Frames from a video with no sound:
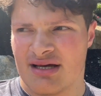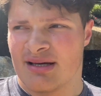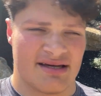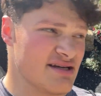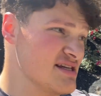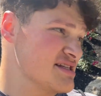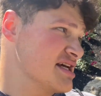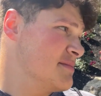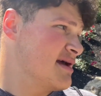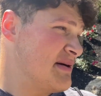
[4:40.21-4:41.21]
because this is going
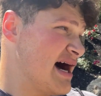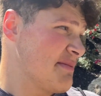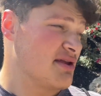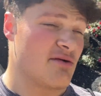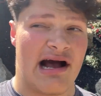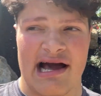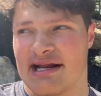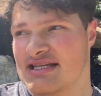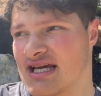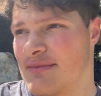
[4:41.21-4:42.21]
to be a popular ride.
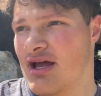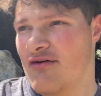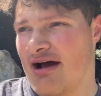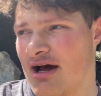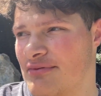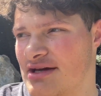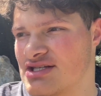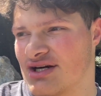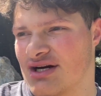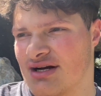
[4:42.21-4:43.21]
It's going to be a crowd
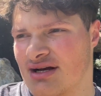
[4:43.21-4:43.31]
pleaser.